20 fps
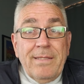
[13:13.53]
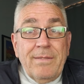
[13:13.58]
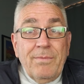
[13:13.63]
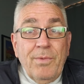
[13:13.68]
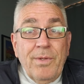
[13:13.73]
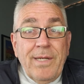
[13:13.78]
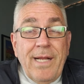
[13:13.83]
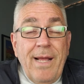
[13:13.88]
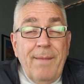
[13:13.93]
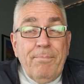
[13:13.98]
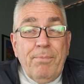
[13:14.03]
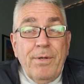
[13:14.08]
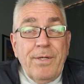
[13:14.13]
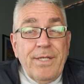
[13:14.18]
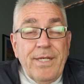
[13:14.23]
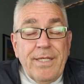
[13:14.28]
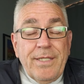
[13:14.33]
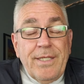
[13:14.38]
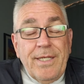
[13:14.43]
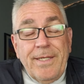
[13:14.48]
we're not
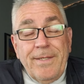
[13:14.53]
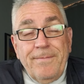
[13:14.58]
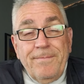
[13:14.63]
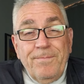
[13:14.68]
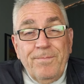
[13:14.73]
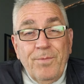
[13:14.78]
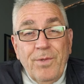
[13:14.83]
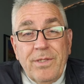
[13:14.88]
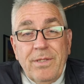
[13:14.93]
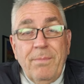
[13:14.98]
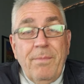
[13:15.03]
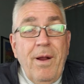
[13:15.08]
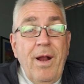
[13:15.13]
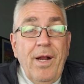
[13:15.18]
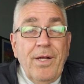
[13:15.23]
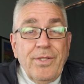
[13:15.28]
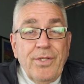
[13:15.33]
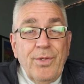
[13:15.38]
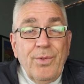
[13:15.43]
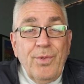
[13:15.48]
predicting what the
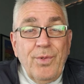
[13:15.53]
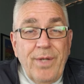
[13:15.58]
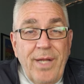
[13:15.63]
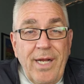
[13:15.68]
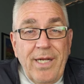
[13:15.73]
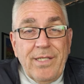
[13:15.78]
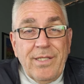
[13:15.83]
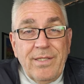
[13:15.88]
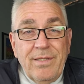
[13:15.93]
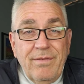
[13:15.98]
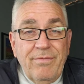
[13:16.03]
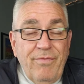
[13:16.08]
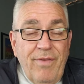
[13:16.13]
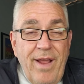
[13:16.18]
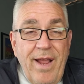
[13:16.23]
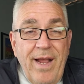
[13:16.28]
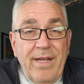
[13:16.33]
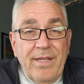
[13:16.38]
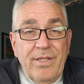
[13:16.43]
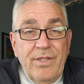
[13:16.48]
market's going to do next. In
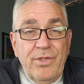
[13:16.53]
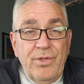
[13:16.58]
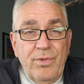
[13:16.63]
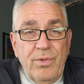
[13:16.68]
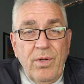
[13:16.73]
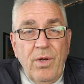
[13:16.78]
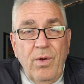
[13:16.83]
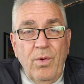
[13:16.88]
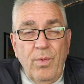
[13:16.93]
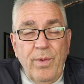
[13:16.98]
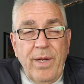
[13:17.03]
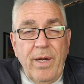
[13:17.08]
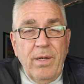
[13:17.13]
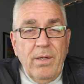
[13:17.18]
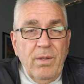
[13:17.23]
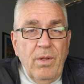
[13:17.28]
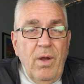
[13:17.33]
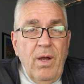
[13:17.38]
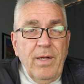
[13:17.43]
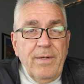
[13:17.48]
fact, as you know, we are
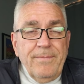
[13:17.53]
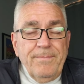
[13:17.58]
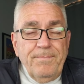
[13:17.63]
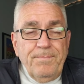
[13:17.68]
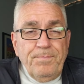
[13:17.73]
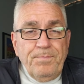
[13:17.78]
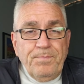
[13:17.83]
long